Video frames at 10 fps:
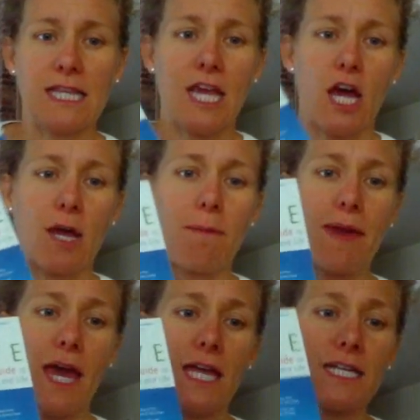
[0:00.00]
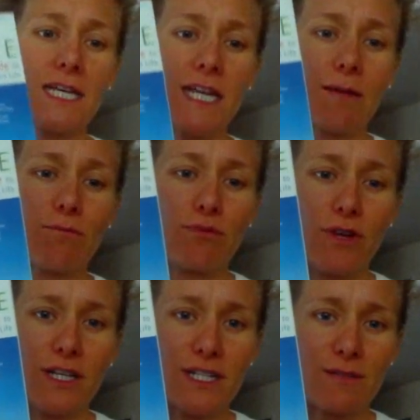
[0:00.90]
young man named
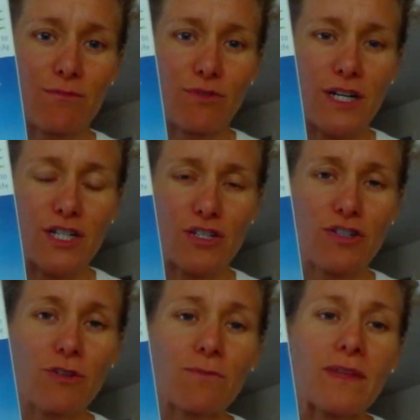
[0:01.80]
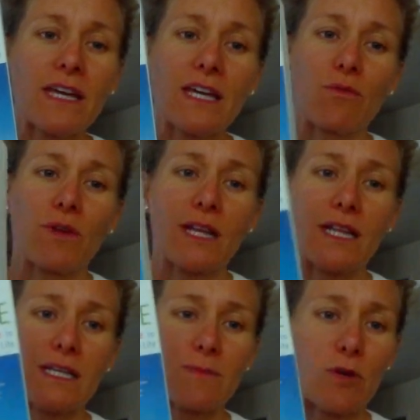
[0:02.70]
Brendan Brazier, written this